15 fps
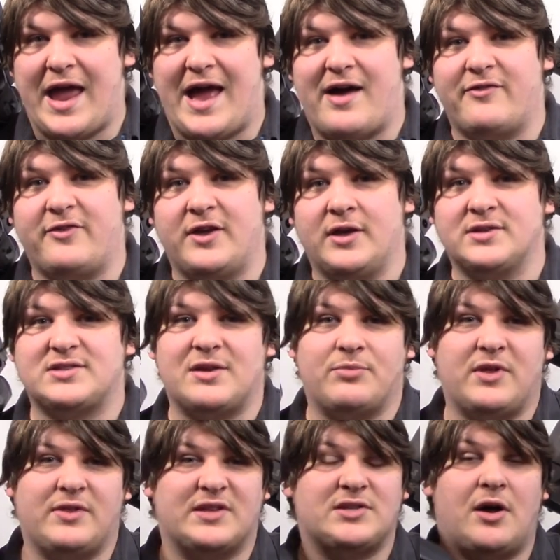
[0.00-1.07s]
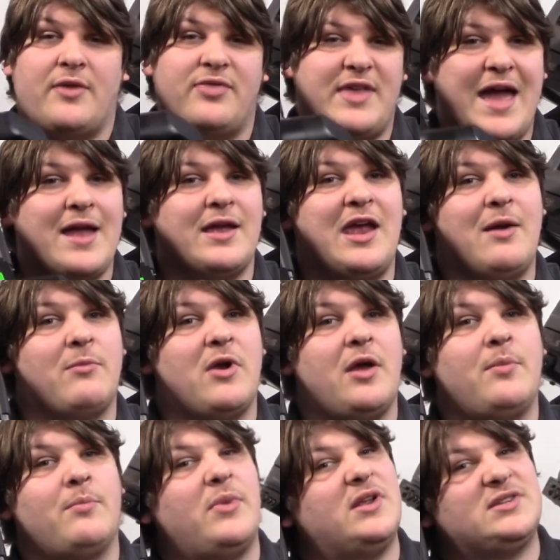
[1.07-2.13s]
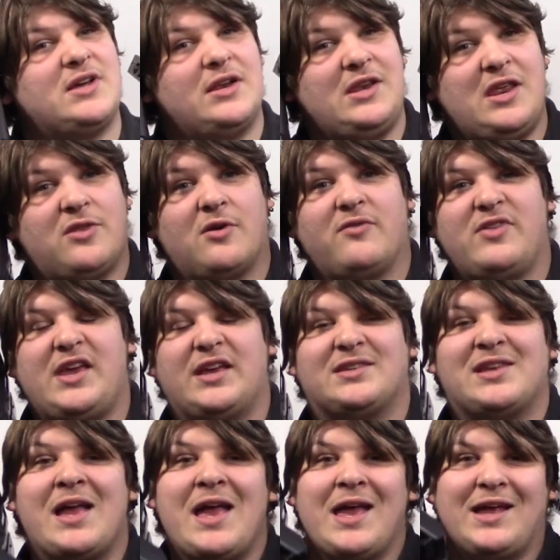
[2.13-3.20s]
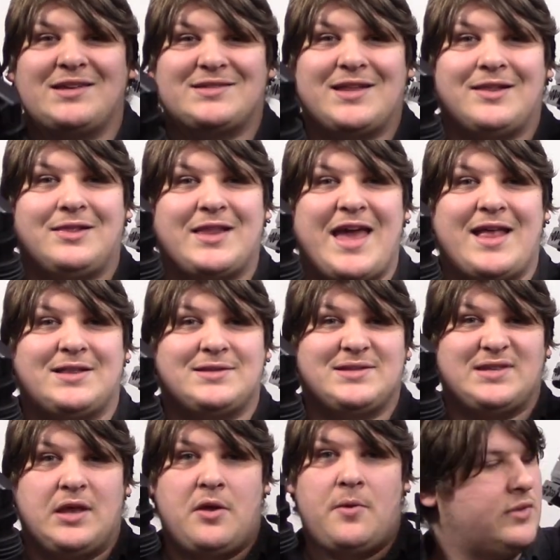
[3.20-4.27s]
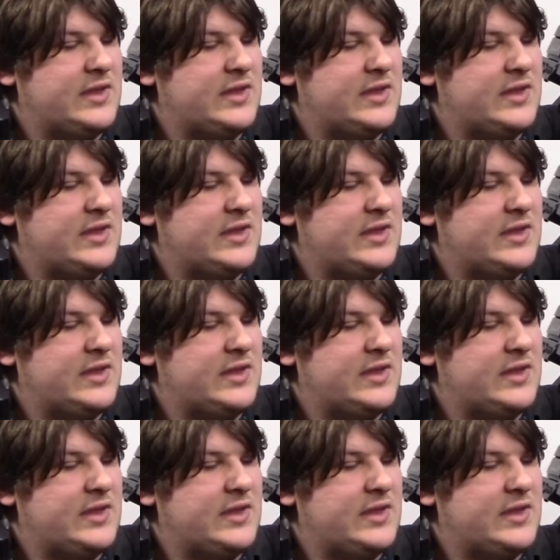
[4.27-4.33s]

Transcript: have, something that's on that camera but is on neither of these, is the lens.